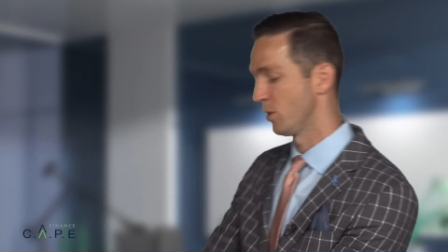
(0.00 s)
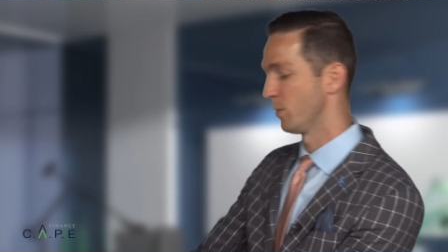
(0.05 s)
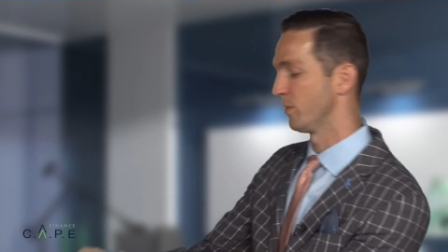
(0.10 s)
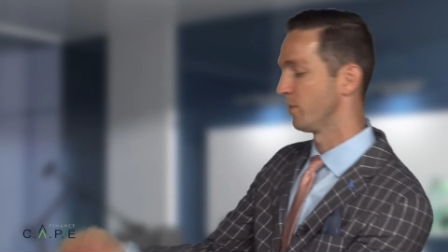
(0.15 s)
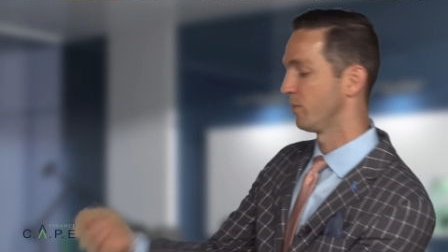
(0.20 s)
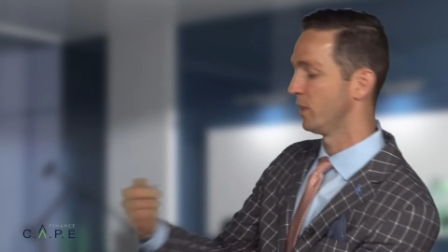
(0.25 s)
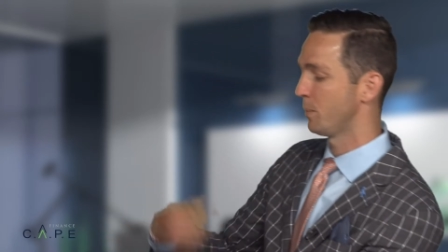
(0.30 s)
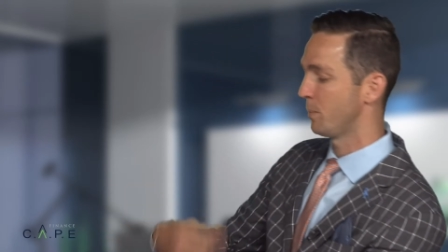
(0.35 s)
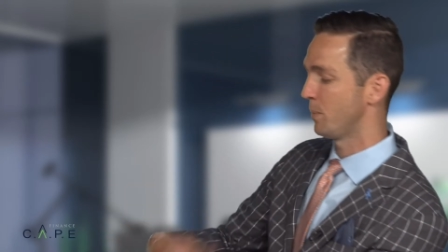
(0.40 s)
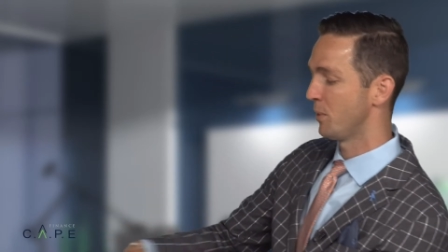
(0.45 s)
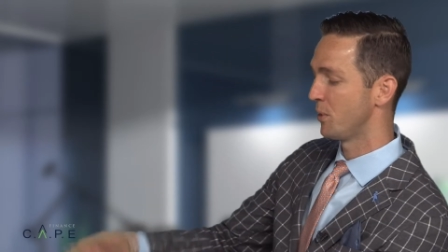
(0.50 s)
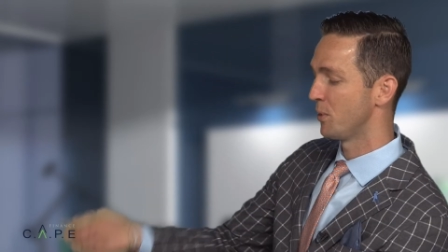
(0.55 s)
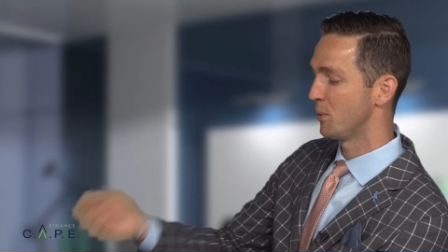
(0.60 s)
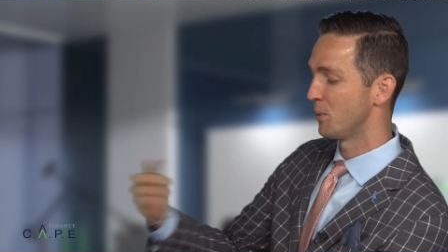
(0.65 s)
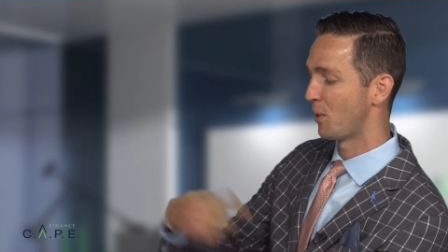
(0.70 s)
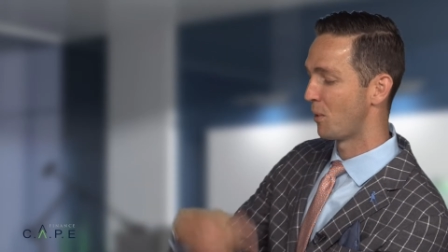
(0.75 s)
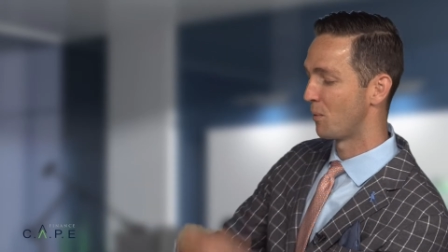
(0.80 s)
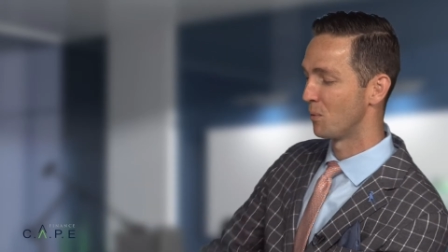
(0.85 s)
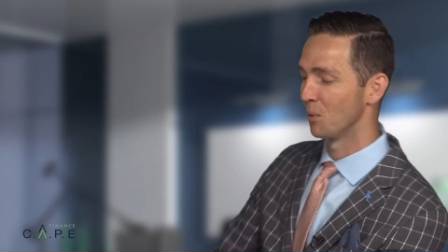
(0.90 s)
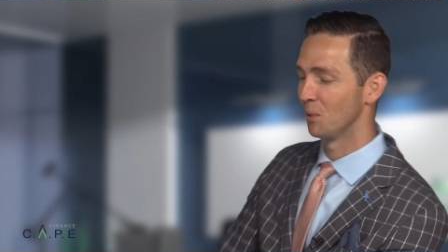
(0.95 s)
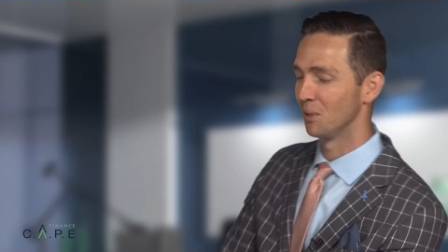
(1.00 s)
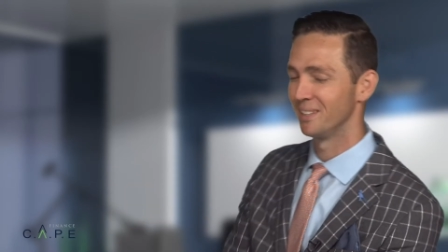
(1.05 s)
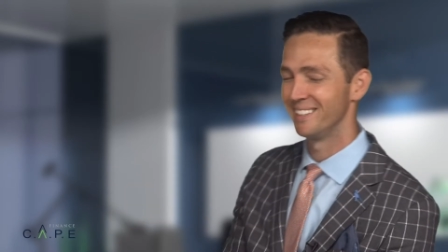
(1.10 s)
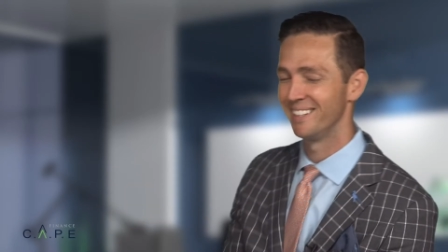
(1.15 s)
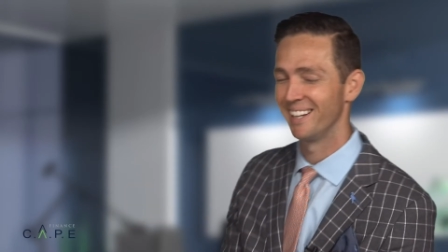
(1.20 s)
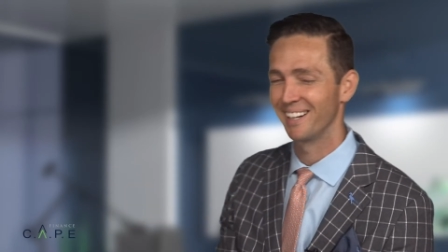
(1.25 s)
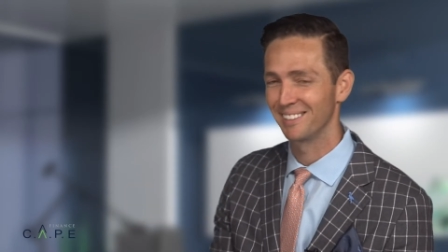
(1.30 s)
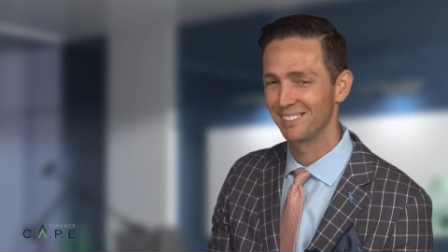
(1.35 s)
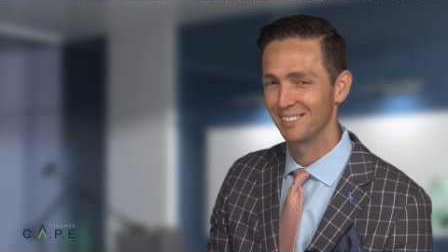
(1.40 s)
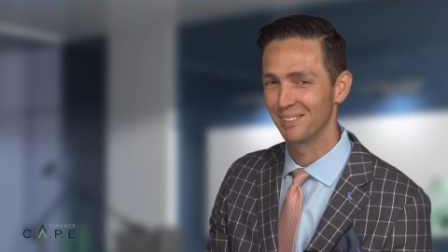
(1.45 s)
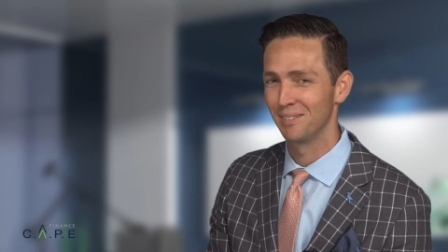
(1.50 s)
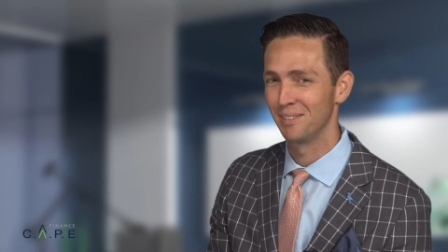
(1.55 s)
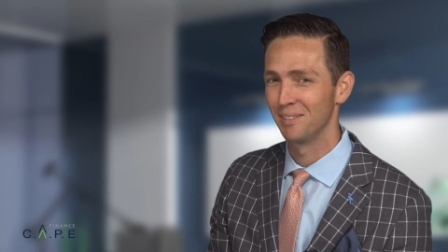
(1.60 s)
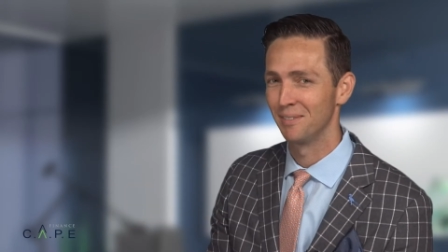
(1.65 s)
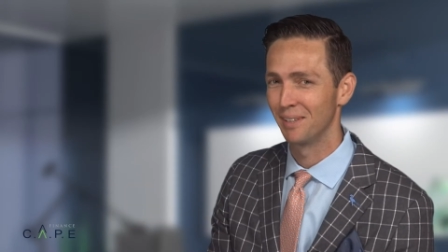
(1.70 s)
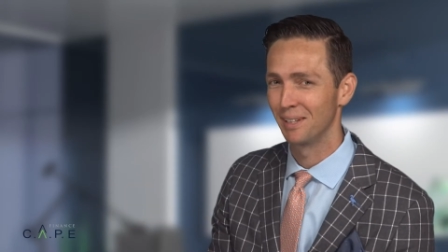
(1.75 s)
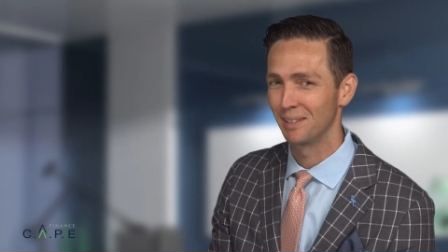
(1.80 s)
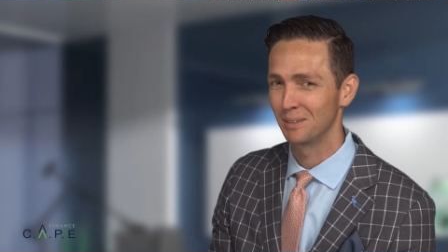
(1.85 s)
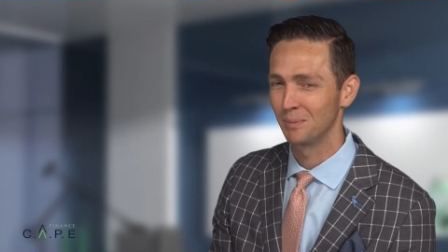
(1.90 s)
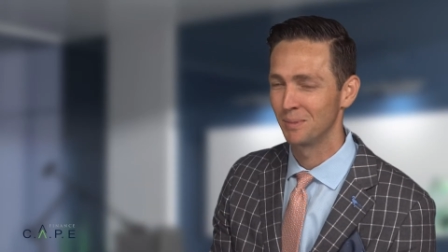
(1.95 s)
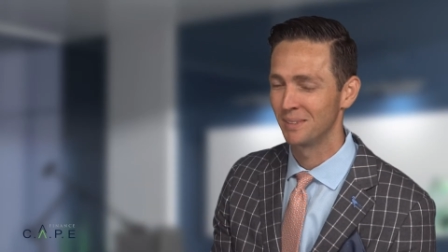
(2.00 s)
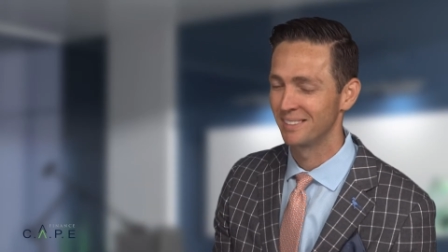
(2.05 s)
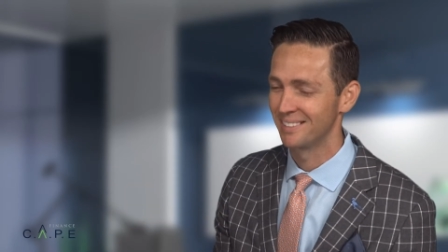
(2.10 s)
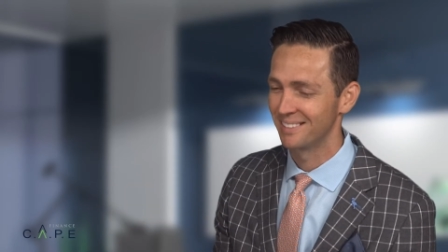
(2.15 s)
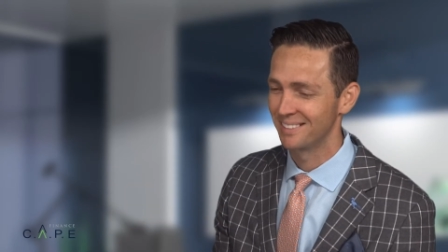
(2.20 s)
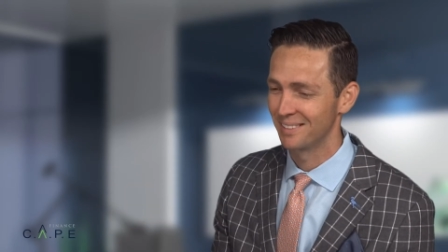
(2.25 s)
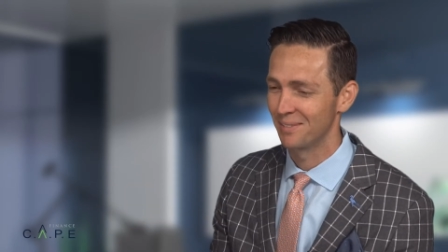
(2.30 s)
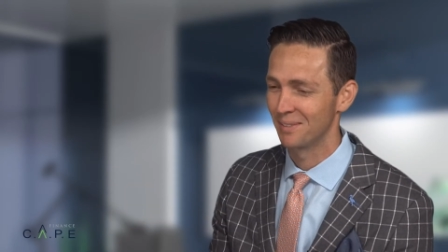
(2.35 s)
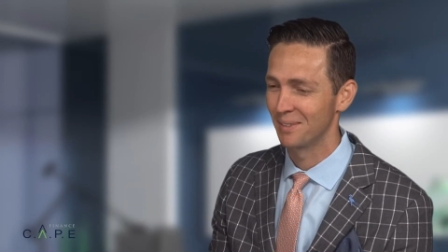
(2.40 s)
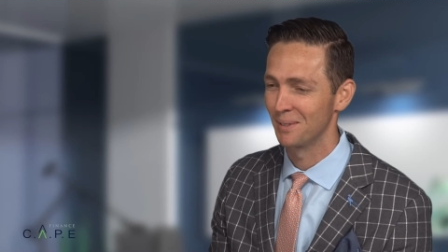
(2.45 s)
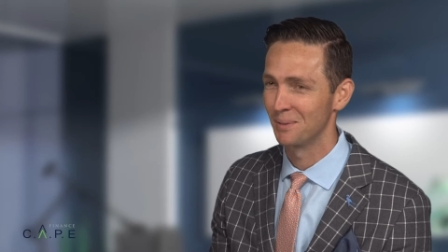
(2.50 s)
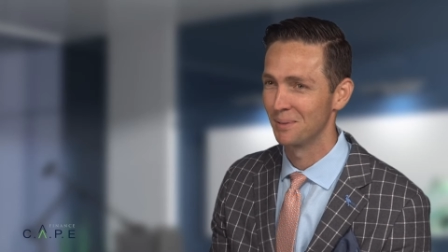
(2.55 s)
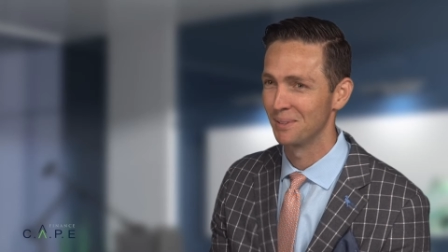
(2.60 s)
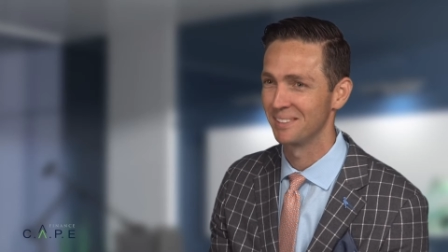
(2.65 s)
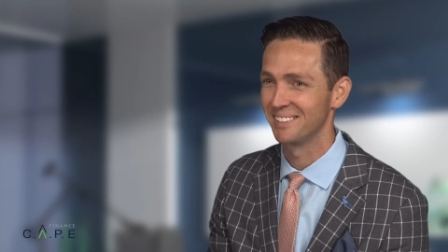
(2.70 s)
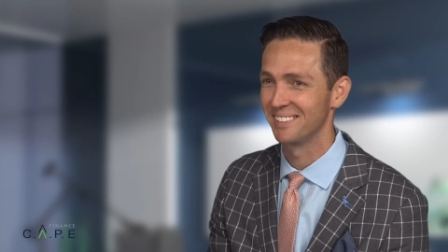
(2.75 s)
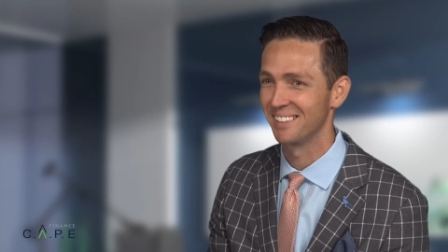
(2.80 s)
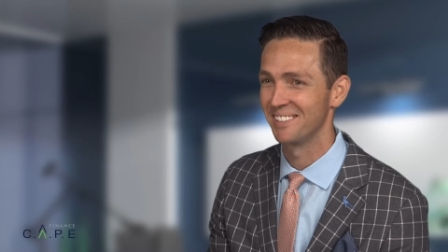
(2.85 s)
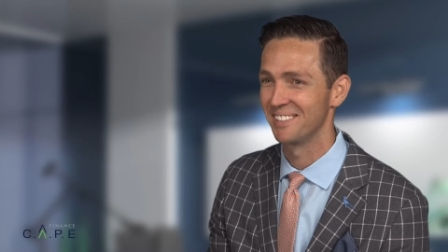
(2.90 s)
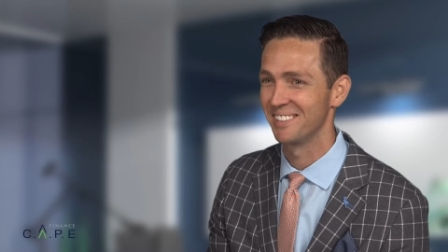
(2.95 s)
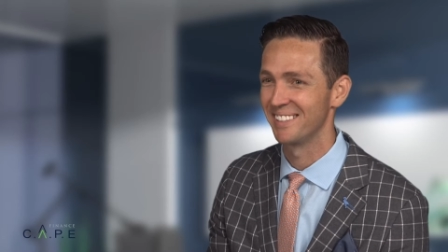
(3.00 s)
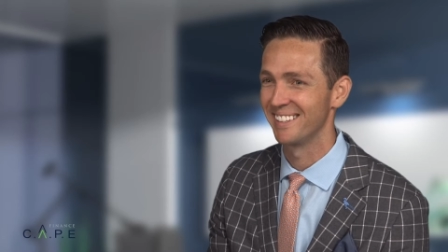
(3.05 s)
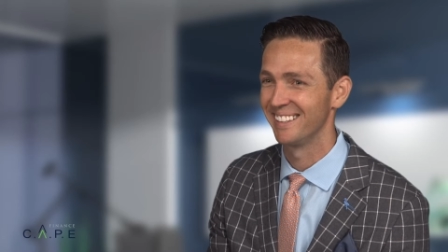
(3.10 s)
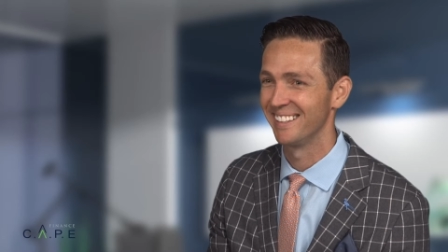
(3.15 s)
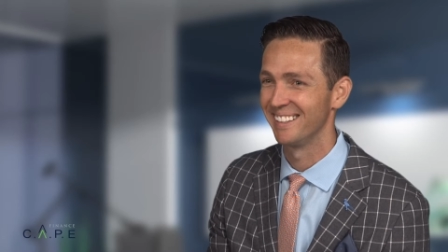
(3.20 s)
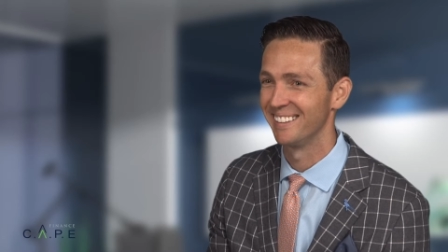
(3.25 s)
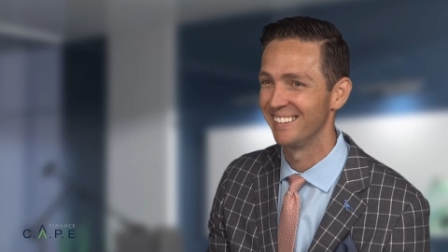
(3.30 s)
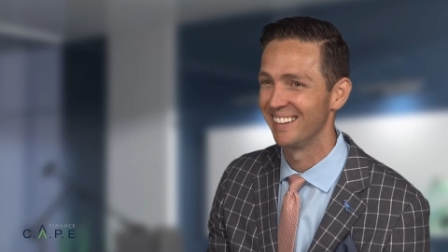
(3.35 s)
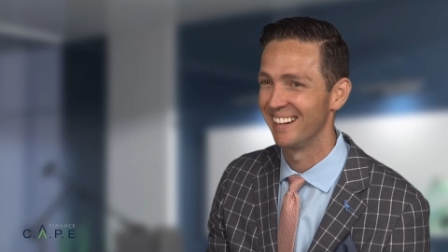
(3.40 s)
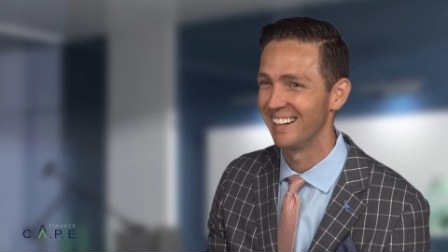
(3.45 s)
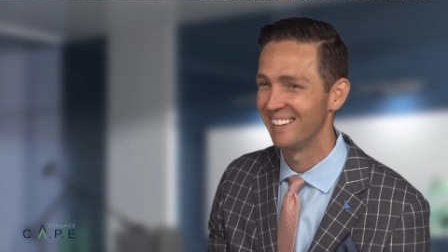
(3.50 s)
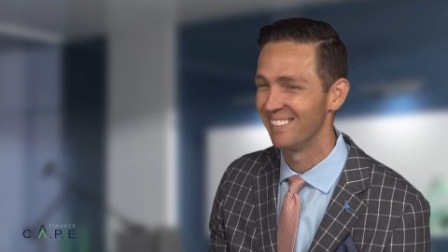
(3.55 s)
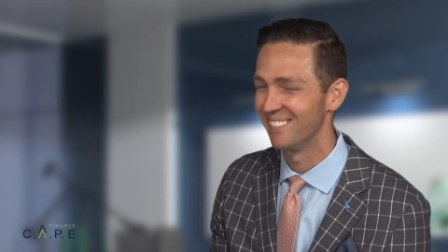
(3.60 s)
we're flipping through our Rolodex of investments as if there was such a thing, right?